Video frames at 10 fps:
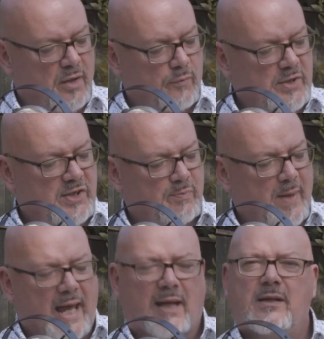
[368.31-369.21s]

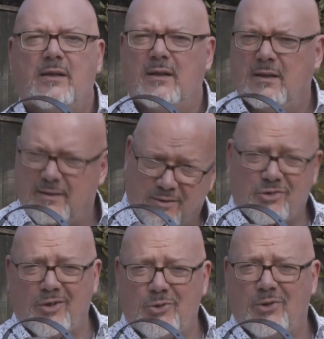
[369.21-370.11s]
respect and
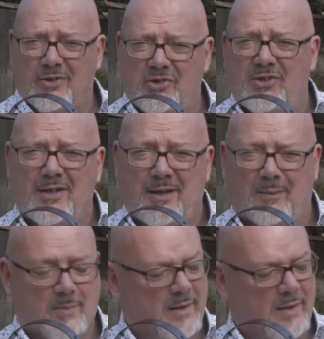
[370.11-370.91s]
social esteem.